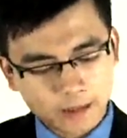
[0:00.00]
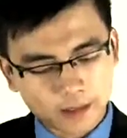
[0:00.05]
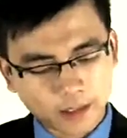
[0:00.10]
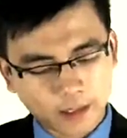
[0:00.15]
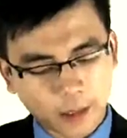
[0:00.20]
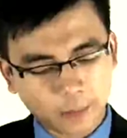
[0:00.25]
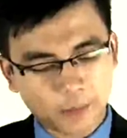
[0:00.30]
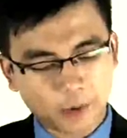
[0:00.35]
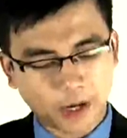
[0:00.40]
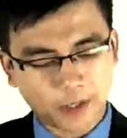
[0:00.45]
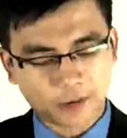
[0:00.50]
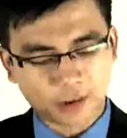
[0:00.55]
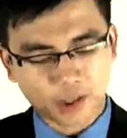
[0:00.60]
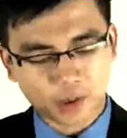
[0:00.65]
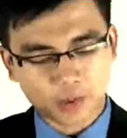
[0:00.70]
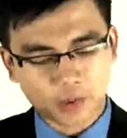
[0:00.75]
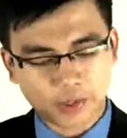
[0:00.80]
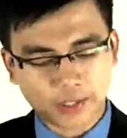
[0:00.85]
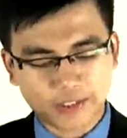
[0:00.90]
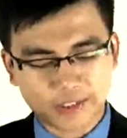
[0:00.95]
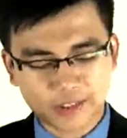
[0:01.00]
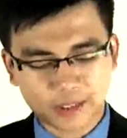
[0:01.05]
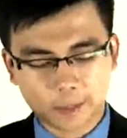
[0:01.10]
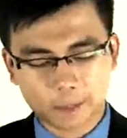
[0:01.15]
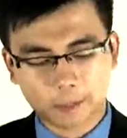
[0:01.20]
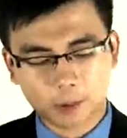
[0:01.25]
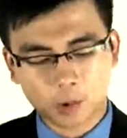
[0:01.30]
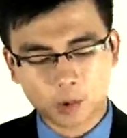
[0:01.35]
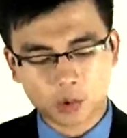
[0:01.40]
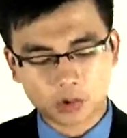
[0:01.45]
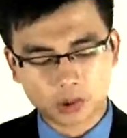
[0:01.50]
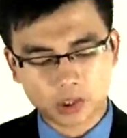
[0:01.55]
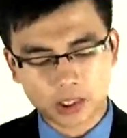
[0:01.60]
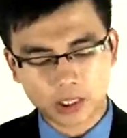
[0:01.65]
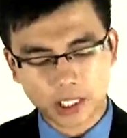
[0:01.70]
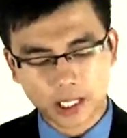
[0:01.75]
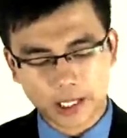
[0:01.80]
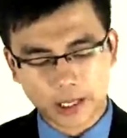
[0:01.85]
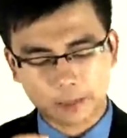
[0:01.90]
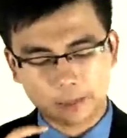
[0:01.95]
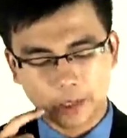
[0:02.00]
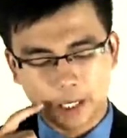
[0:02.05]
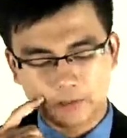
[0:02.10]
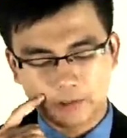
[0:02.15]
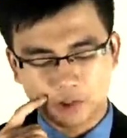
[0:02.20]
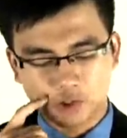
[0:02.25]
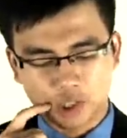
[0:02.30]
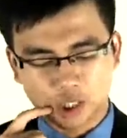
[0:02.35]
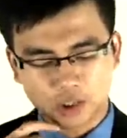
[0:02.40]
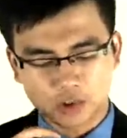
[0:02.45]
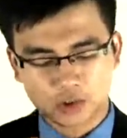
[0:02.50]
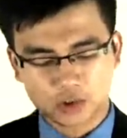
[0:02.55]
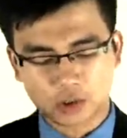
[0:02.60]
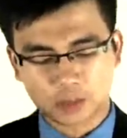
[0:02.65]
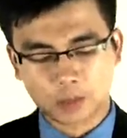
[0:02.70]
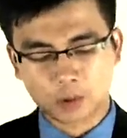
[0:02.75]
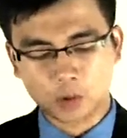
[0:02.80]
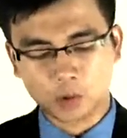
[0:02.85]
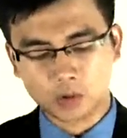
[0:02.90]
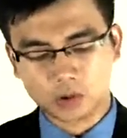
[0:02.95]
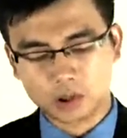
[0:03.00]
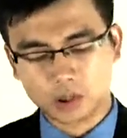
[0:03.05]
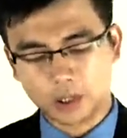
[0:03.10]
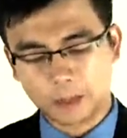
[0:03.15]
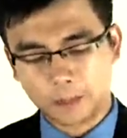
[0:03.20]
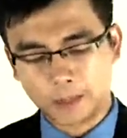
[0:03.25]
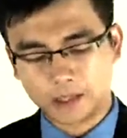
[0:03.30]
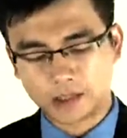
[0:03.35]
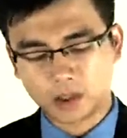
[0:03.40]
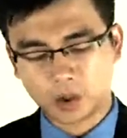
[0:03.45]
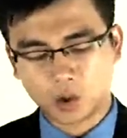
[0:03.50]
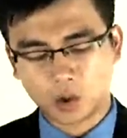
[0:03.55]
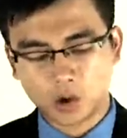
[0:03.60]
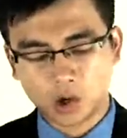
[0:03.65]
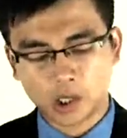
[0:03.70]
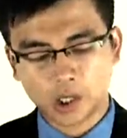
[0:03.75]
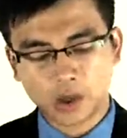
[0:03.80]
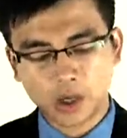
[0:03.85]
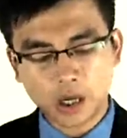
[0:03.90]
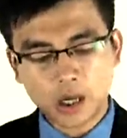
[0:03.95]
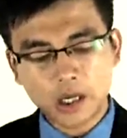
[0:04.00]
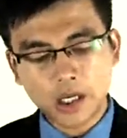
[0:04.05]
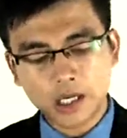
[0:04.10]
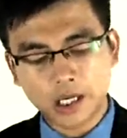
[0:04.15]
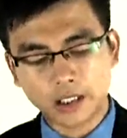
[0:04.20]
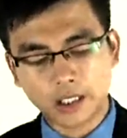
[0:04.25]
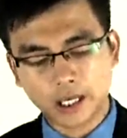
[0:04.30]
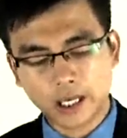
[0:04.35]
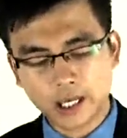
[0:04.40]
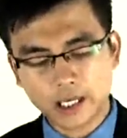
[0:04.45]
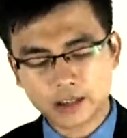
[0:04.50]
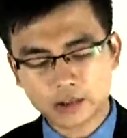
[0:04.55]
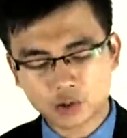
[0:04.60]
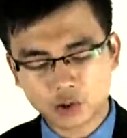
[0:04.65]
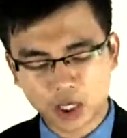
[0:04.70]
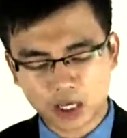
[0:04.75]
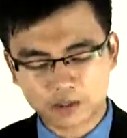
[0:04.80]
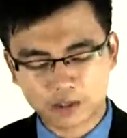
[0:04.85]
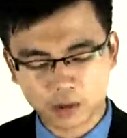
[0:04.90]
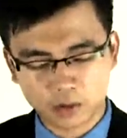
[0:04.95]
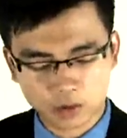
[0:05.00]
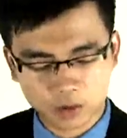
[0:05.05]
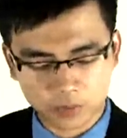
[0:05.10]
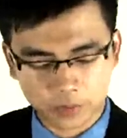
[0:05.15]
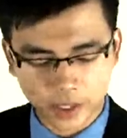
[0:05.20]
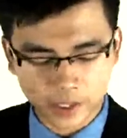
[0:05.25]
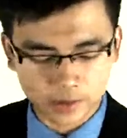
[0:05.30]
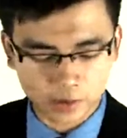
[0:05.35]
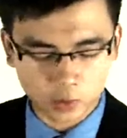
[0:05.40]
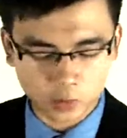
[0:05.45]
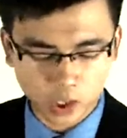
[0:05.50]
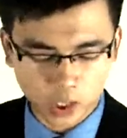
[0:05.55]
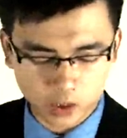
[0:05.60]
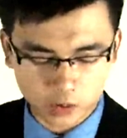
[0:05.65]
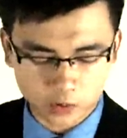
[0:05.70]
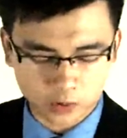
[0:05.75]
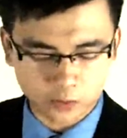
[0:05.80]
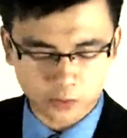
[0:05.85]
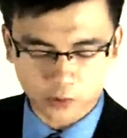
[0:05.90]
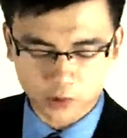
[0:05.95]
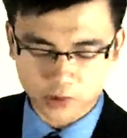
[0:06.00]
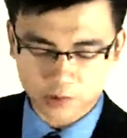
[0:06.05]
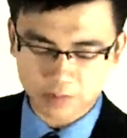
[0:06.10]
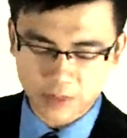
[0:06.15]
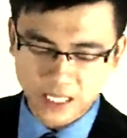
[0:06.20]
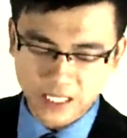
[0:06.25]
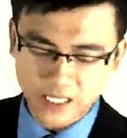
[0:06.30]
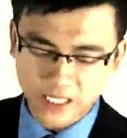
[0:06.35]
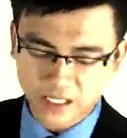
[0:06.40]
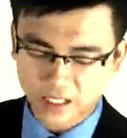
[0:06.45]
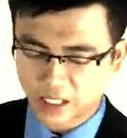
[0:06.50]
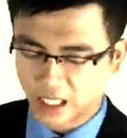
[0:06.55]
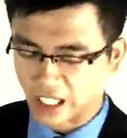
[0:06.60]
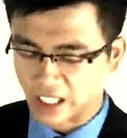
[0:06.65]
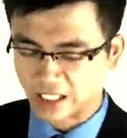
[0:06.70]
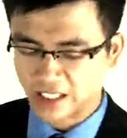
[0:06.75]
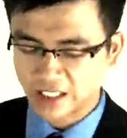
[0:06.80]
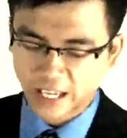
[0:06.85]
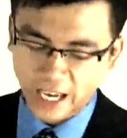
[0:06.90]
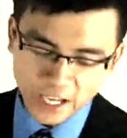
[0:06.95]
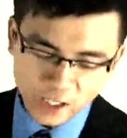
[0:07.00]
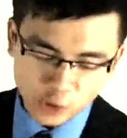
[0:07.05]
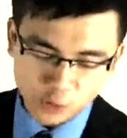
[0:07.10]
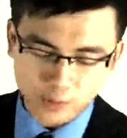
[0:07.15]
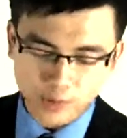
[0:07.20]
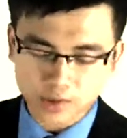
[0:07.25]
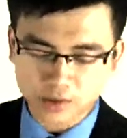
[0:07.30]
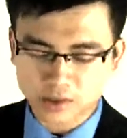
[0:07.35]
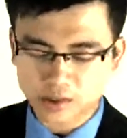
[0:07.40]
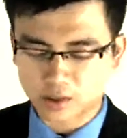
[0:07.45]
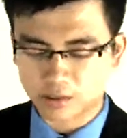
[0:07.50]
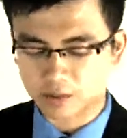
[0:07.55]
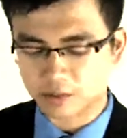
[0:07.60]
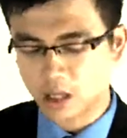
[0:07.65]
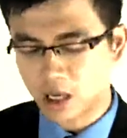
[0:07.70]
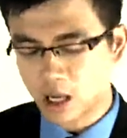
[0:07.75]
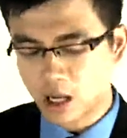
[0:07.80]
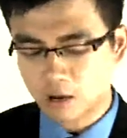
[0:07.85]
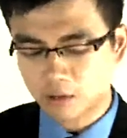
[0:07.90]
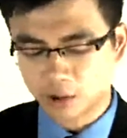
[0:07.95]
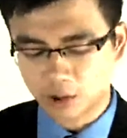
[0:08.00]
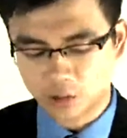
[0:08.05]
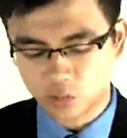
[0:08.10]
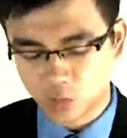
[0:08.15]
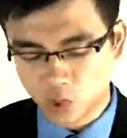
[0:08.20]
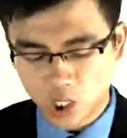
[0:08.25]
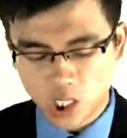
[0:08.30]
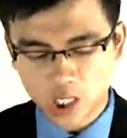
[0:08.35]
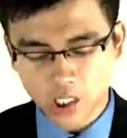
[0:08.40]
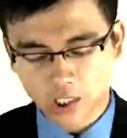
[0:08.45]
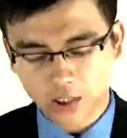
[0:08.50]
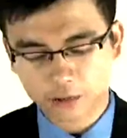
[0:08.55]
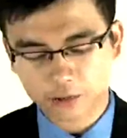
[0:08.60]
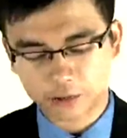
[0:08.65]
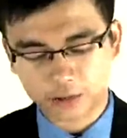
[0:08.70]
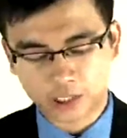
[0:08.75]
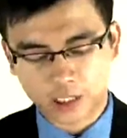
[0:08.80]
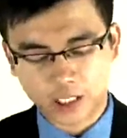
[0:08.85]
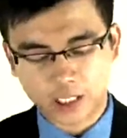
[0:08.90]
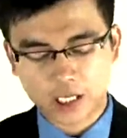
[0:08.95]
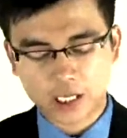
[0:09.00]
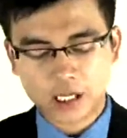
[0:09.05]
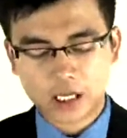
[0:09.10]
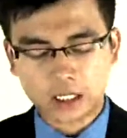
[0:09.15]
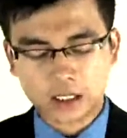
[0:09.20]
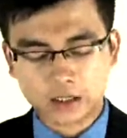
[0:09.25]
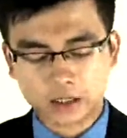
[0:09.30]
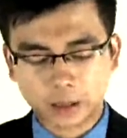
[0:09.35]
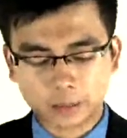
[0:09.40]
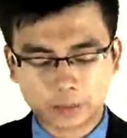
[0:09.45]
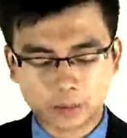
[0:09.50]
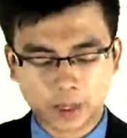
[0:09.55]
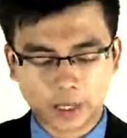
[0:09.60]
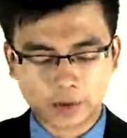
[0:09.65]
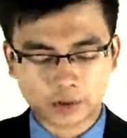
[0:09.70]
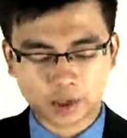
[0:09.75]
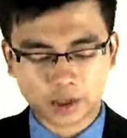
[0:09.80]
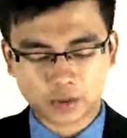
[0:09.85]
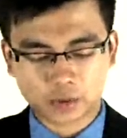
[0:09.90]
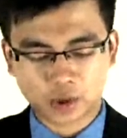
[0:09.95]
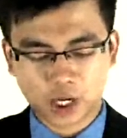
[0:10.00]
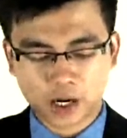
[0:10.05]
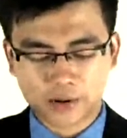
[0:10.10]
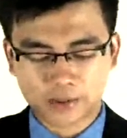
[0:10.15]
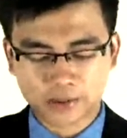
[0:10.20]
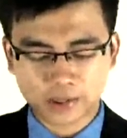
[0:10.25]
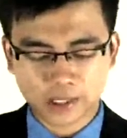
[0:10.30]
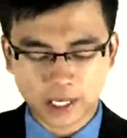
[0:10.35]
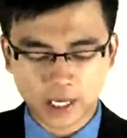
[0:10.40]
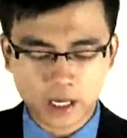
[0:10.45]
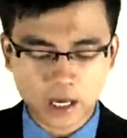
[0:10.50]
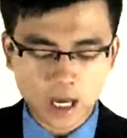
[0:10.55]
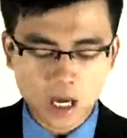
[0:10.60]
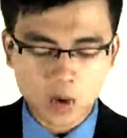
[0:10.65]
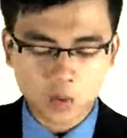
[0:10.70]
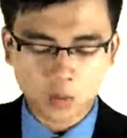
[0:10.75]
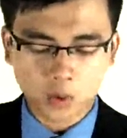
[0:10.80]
The WHO recently bought a private jet to support Mr. Hoi in his travels around the world for speaking engagements and for his work for the WHO charity.